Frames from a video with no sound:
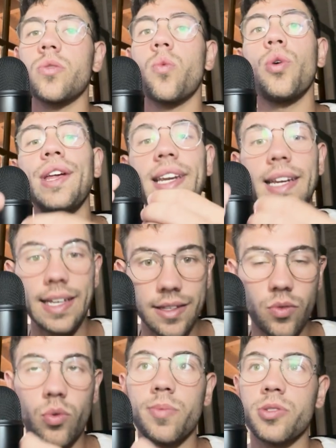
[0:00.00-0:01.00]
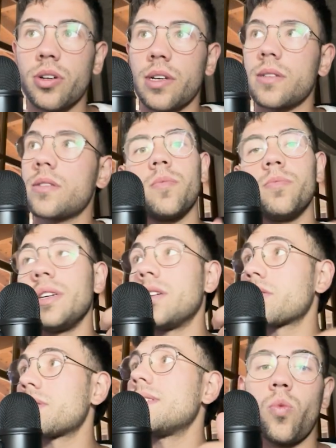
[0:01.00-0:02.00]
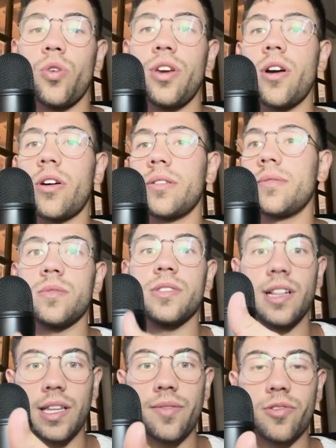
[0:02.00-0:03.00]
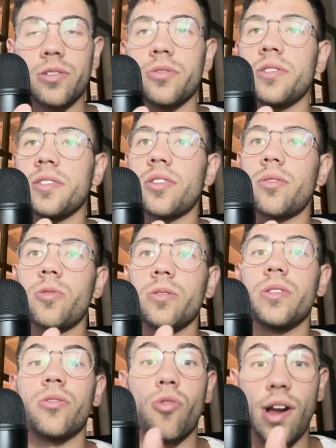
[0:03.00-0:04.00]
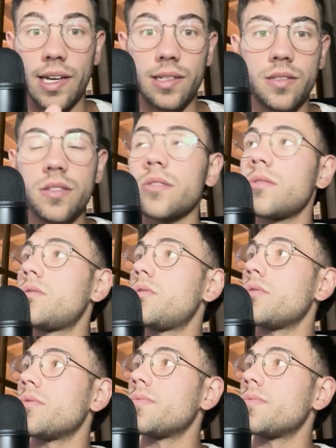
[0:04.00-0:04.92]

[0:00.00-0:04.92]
we need WebSockets because we are delivering to the server the rights to